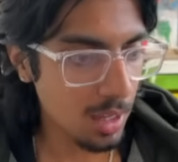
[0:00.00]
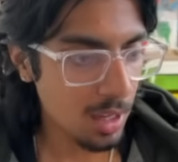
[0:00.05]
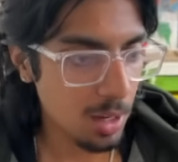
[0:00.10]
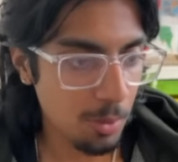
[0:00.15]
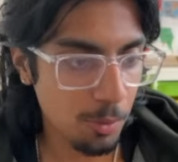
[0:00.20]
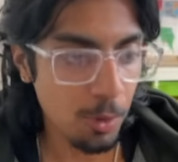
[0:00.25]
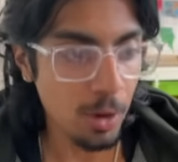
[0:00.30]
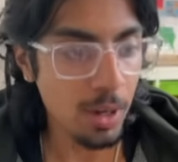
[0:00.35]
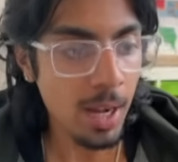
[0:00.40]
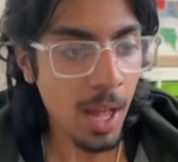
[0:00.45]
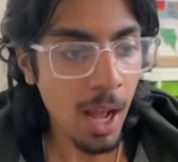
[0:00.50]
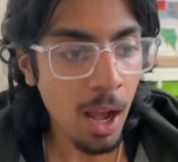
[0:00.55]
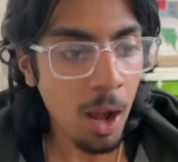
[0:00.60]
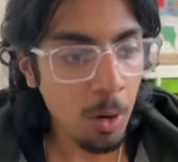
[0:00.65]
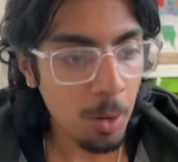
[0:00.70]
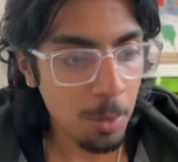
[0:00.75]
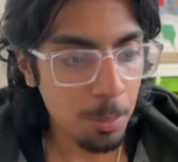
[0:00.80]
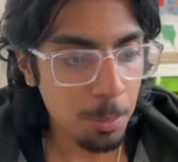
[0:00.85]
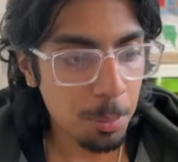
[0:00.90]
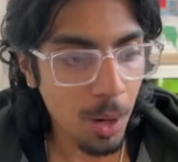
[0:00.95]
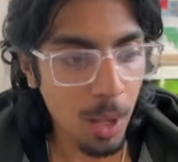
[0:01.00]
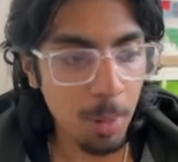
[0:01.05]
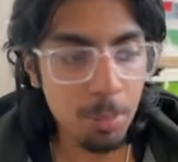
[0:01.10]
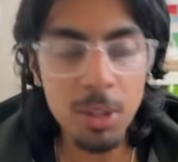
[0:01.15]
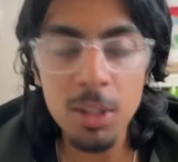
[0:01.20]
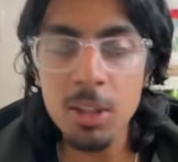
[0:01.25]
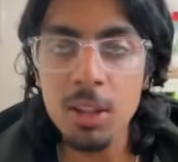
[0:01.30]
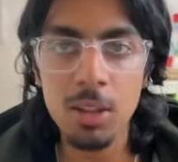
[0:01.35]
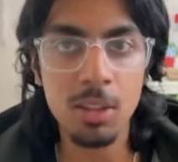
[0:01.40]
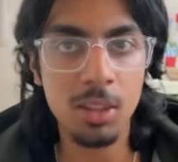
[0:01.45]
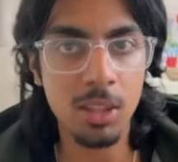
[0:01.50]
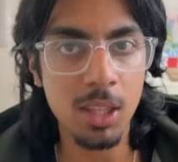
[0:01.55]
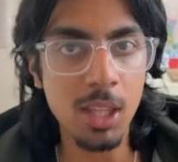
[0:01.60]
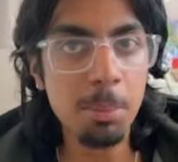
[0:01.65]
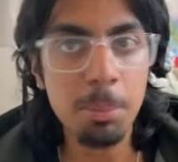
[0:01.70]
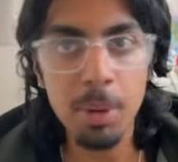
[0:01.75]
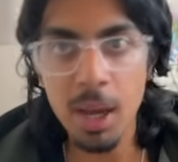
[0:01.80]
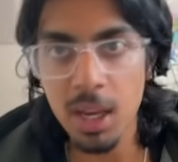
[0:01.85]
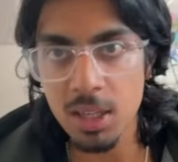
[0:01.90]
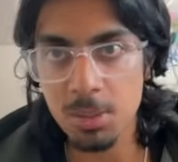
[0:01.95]
for now, probably the
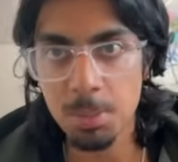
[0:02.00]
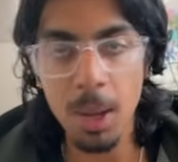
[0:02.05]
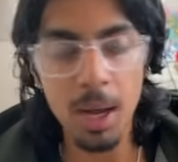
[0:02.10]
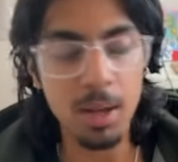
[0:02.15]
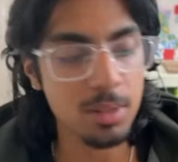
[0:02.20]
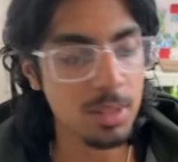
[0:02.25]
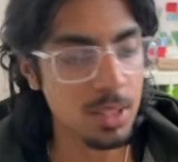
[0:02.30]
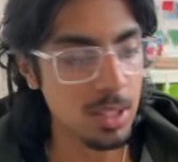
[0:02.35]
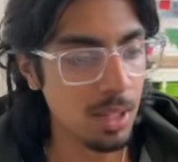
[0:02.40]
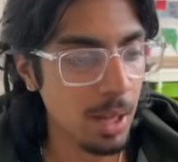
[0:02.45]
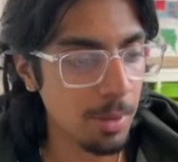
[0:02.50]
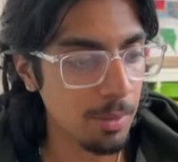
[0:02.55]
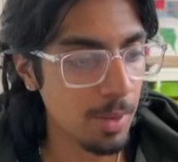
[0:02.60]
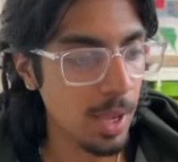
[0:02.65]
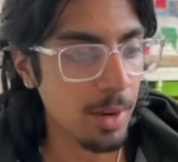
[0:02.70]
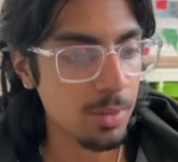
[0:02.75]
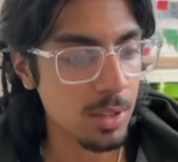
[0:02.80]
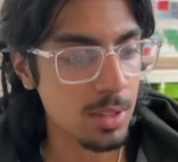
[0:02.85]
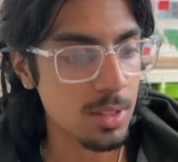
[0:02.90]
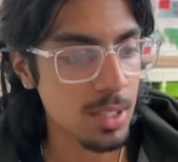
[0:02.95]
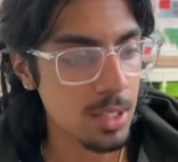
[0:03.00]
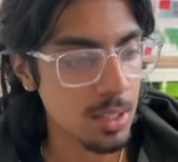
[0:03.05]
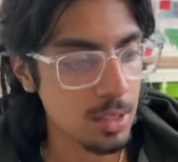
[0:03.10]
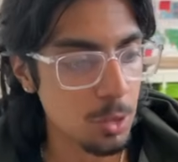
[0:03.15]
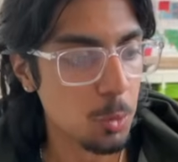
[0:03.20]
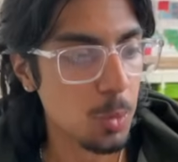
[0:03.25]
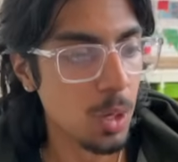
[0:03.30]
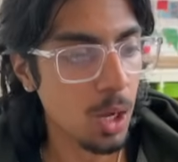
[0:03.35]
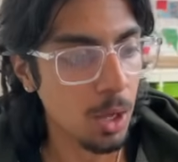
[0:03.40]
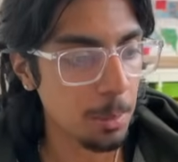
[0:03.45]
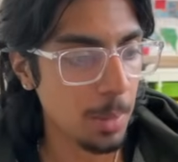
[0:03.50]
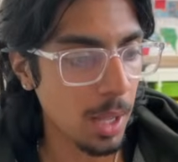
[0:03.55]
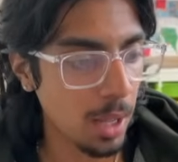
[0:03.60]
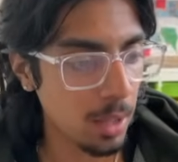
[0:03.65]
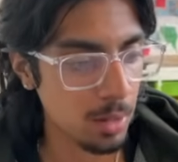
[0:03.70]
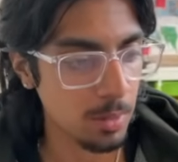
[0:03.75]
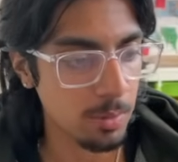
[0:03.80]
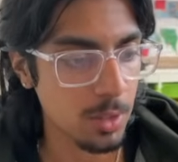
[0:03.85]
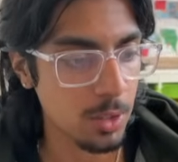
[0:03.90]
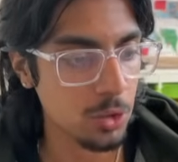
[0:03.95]
best bounty I've ever seen to come
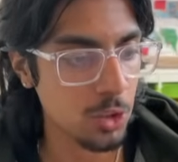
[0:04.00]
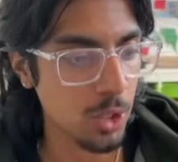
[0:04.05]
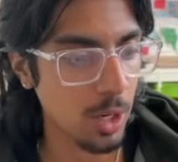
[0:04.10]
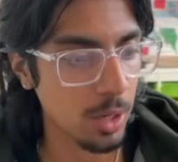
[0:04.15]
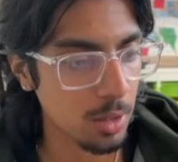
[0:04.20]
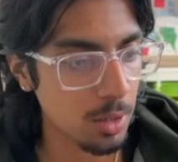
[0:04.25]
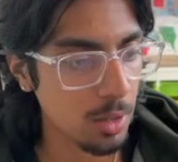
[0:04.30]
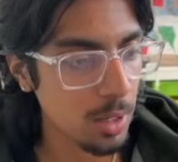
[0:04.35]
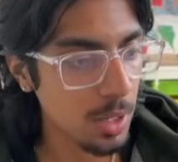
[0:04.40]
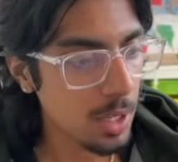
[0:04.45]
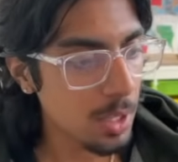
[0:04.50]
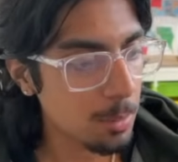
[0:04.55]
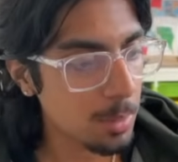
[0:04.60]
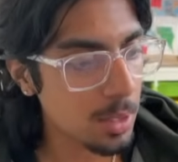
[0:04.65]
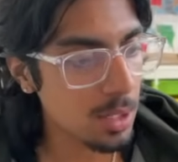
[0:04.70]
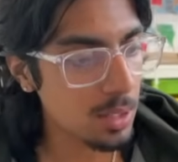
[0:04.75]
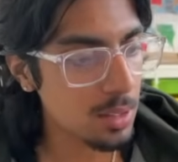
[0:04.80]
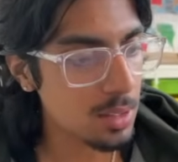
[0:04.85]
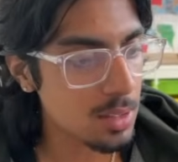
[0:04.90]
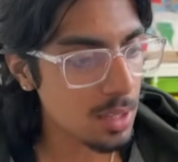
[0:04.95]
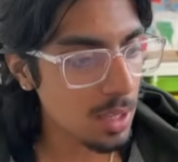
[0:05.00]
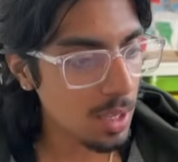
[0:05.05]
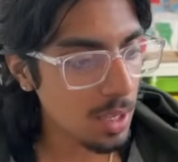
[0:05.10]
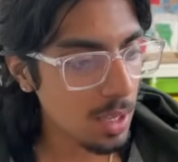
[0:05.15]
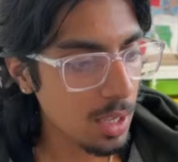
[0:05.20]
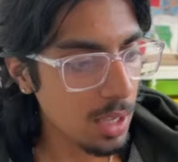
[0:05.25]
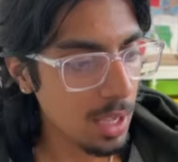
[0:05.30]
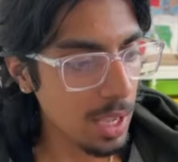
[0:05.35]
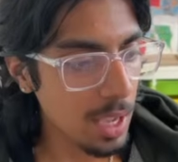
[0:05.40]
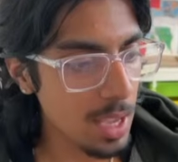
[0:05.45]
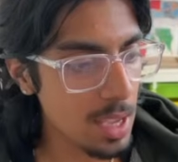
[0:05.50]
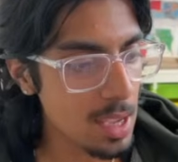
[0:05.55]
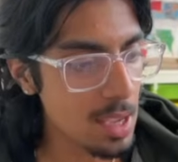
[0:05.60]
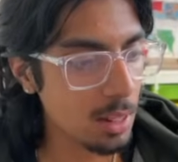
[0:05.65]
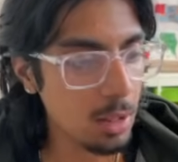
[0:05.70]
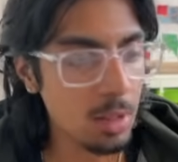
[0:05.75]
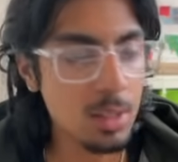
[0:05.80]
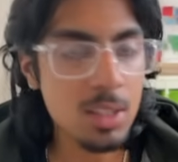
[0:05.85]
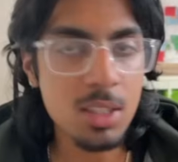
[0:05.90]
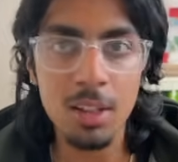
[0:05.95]
out of Ninjago, because it
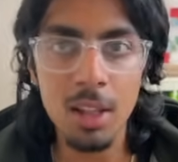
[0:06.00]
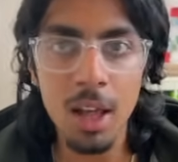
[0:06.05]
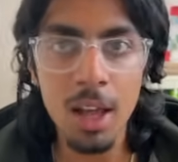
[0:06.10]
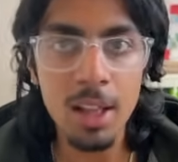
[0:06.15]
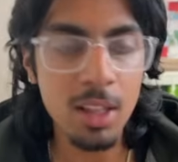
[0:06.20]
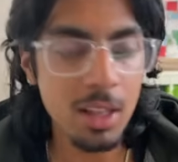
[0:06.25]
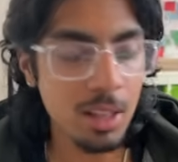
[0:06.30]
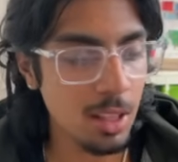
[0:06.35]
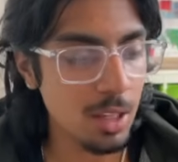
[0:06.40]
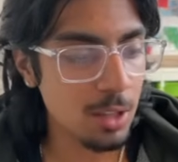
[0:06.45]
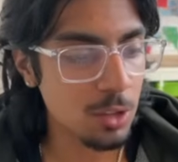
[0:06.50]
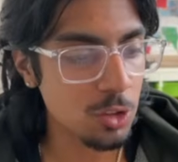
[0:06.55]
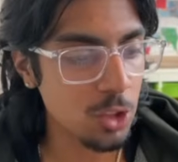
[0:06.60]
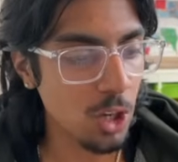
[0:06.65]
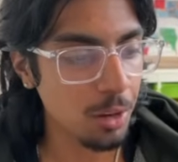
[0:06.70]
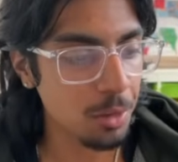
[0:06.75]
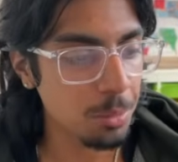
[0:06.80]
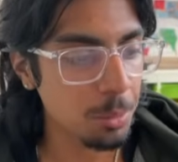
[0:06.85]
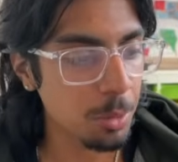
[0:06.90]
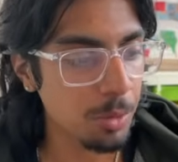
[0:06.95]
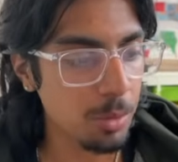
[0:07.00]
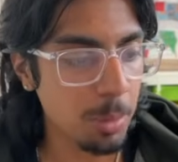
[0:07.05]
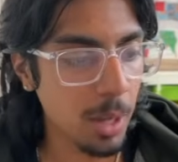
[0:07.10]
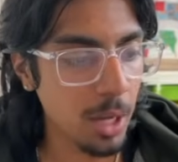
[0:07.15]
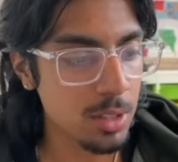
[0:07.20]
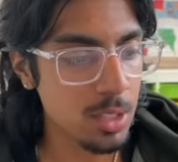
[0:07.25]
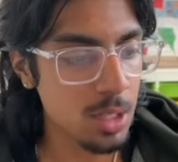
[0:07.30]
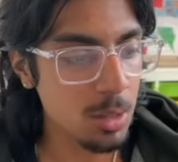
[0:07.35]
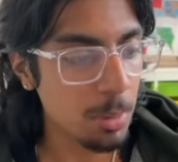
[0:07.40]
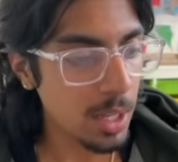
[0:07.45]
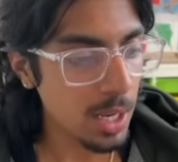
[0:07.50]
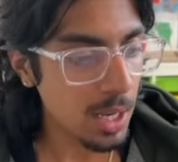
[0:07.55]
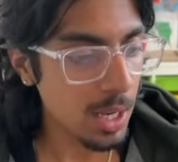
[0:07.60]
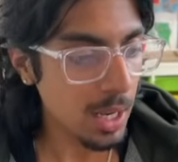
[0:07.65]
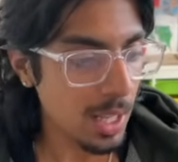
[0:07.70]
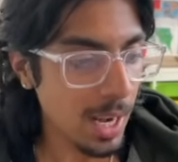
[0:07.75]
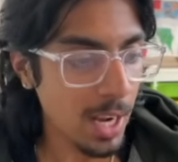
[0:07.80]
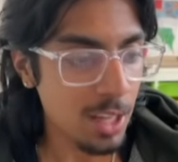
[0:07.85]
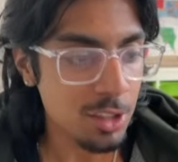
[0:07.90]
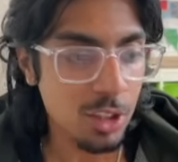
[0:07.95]
looks a lot like the Ninjago movie bounty, but it
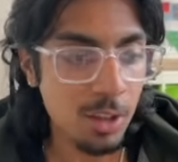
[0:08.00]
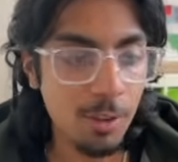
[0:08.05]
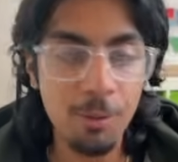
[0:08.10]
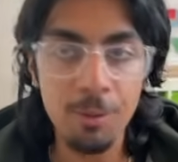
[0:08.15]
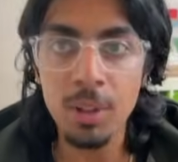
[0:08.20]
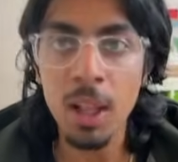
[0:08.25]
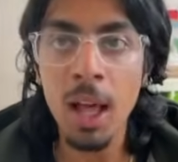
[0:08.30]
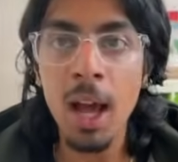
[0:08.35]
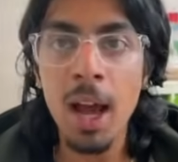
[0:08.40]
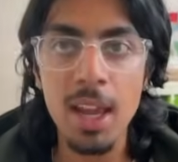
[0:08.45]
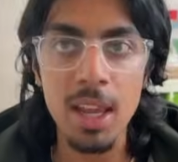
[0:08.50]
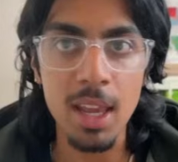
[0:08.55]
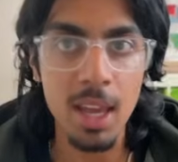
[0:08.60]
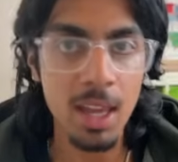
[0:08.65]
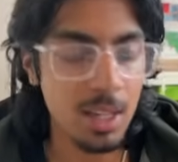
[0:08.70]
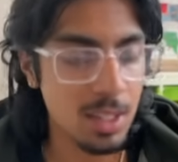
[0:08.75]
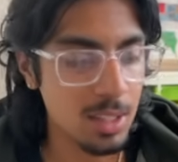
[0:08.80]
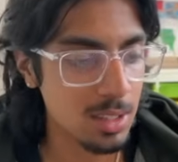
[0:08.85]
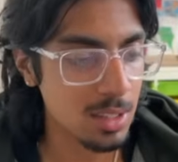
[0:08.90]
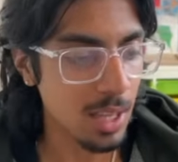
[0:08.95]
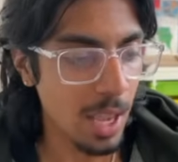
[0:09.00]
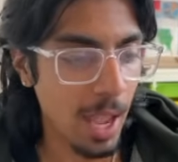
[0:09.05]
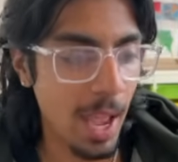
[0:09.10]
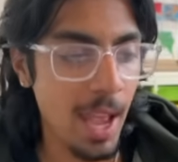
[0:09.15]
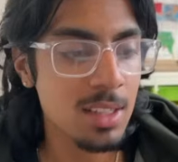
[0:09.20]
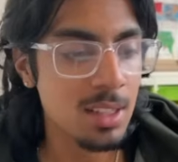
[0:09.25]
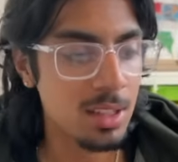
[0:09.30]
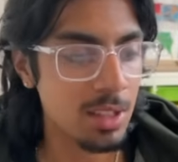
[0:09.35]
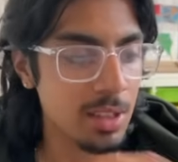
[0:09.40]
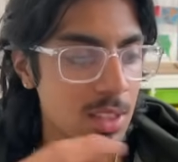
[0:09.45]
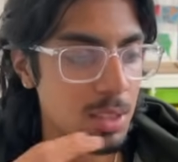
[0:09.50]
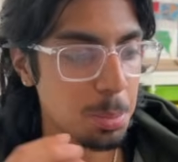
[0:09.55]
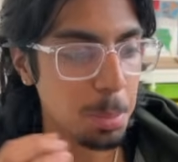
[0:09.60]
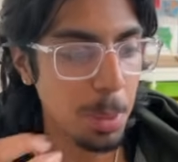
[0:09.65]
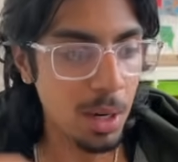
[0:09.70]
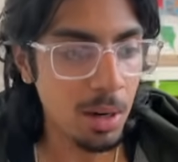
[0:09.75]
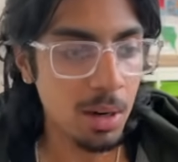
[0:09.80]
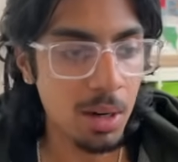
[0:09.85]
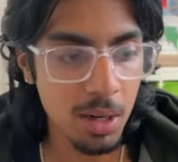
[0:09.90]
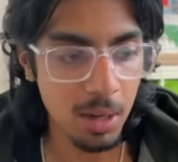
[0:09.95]
can actually fly, and it has the
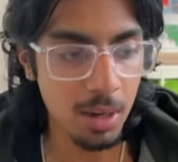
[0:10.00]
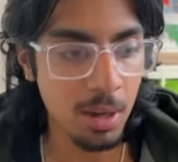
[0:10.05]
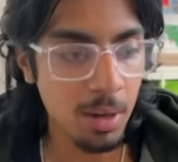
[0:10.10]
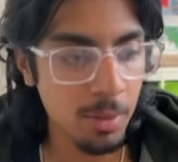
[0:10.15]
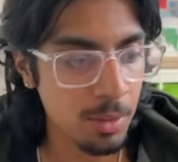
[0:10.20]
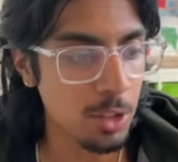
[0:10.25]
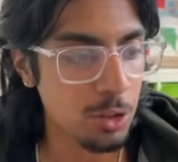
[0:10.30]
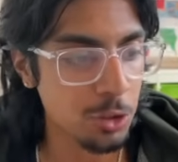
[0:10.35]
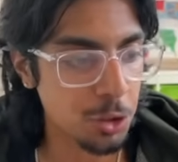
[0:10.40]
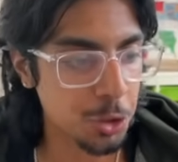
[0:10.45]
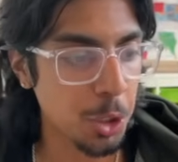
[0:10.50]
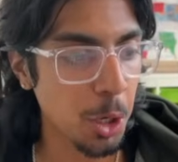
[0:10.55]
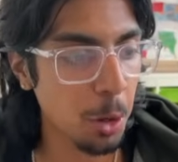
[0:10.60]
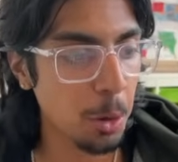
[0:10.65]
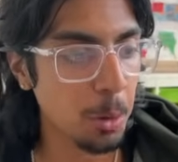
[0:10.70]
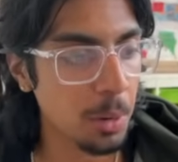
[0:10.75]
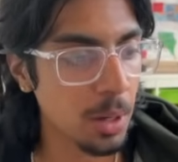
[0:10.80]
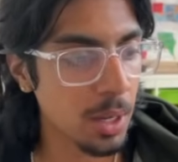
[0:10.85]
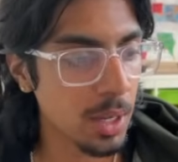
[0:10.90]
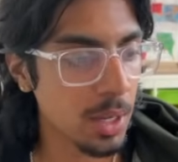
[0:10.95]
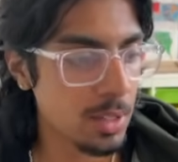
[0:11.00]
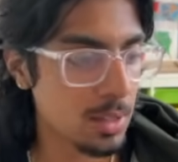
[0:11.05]
spirit of the show.